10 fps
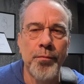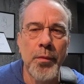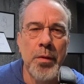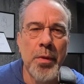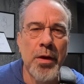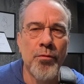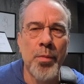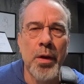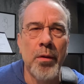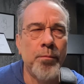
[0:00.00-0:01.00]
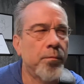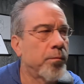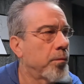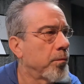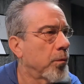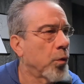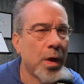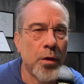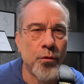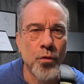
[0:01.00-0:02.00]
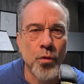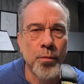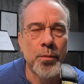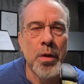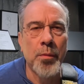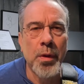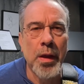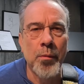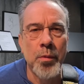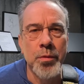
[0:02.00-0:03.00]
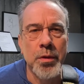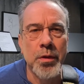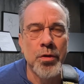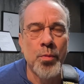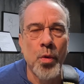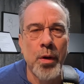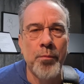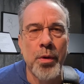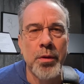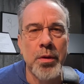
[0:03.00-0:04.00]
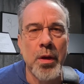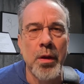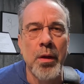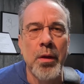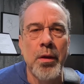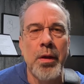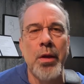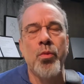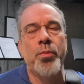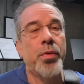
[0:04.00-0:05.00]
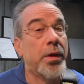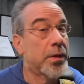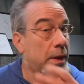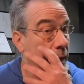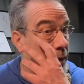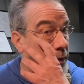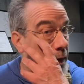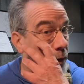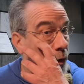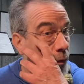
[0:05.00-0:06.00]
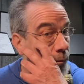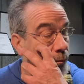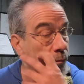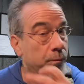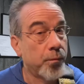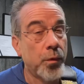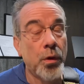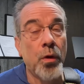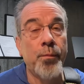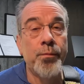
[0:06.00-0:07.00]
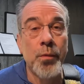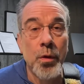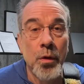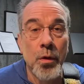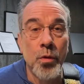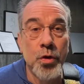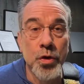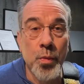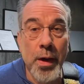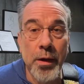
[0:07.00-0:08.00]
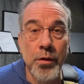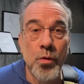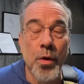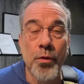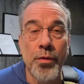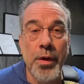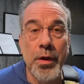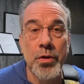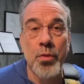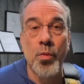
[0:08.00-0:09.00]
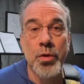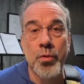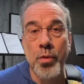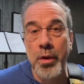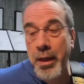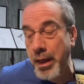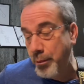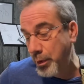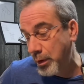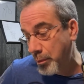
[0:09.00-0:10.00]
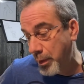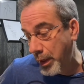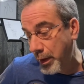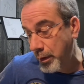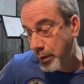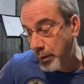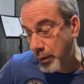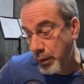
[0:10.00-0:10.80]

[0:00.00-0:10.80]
He may have been around for a couple albums at this point, but he had replaced Andy Taylor, who just wanted to do other things and wasn't really happy in the band and